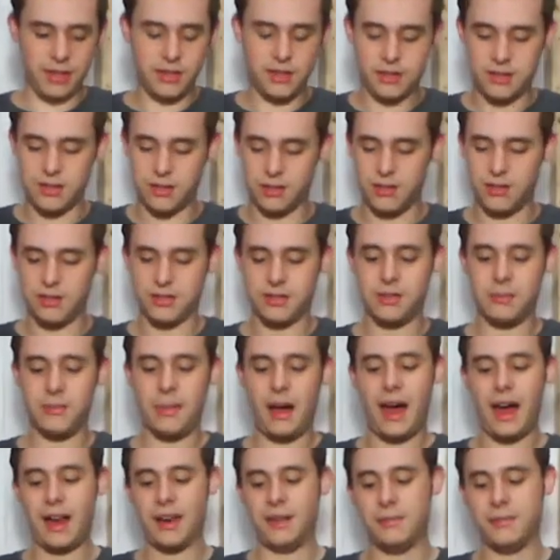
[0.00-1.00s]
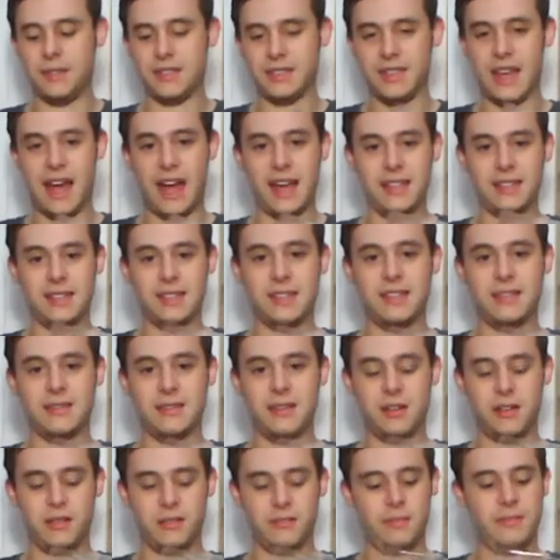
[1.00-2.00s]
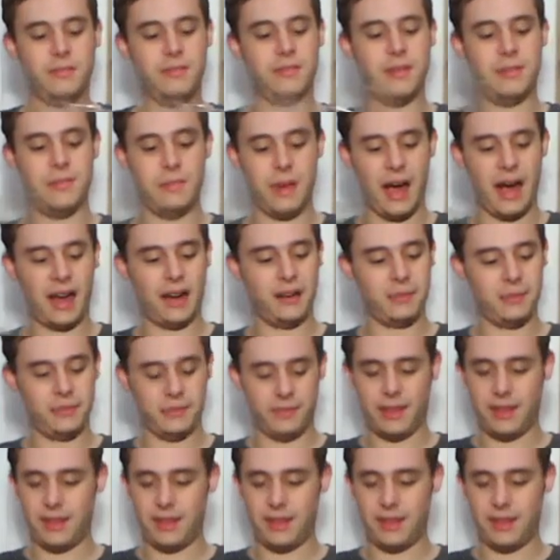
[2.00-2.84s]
So there's the bottom, the sides, or bottom,